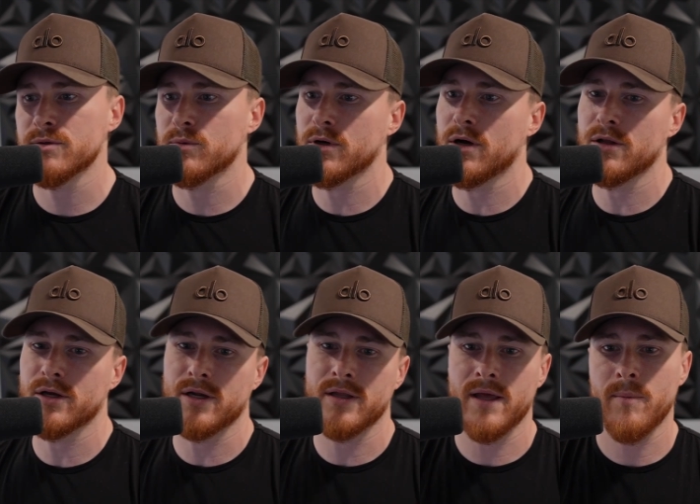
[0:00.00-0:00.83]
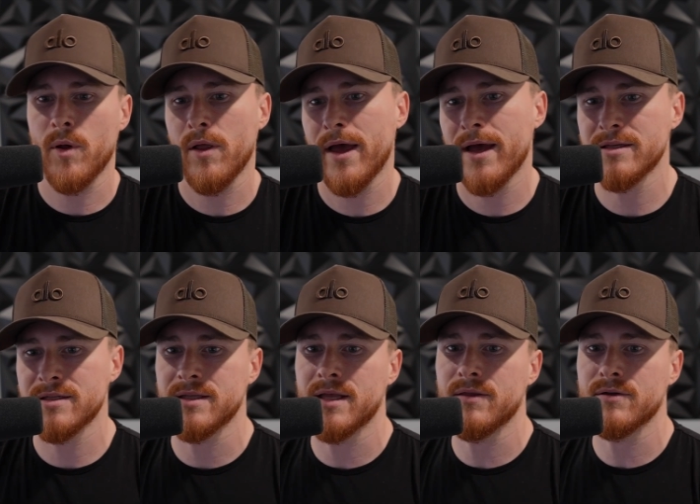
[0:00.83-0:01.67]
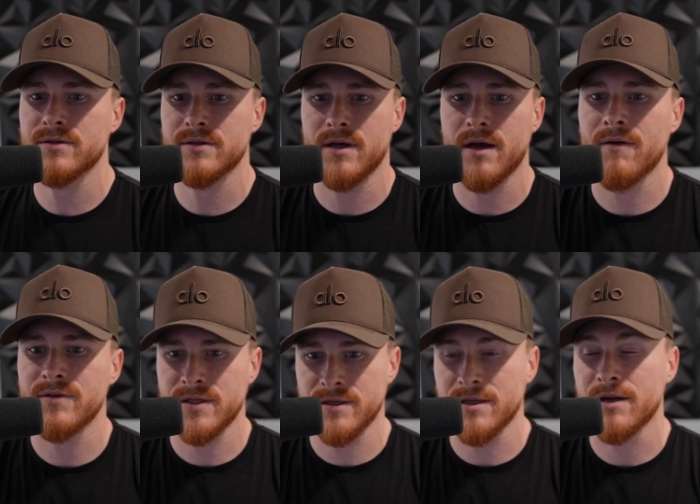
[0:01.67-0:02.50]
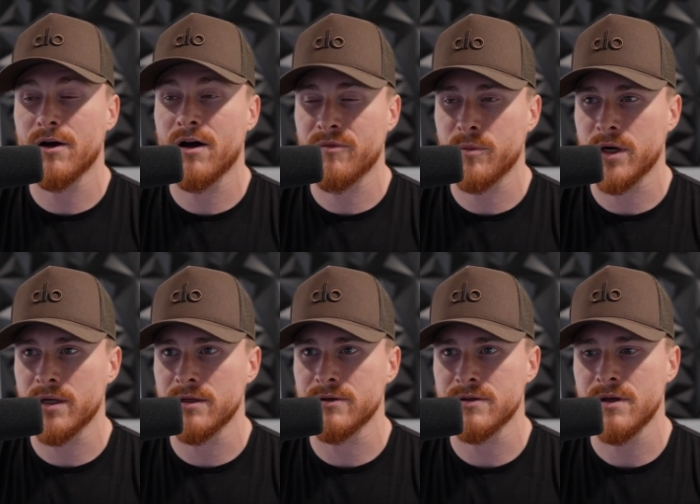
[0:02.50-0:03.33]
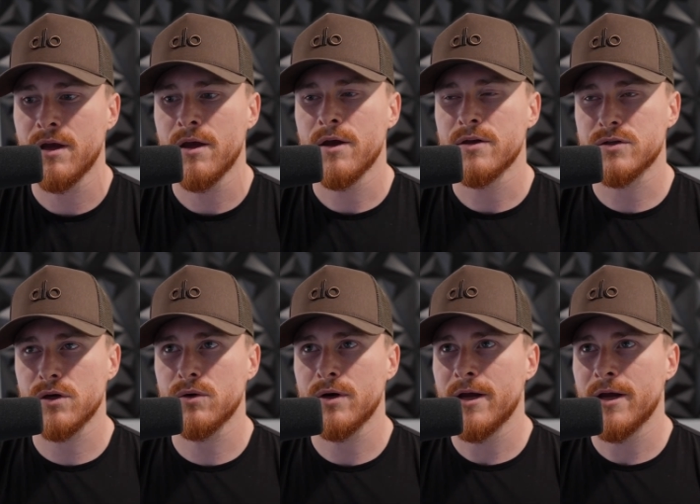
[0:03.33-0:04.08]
We're all looking on the MLS. And then there's obviously a ton of off-market deals. So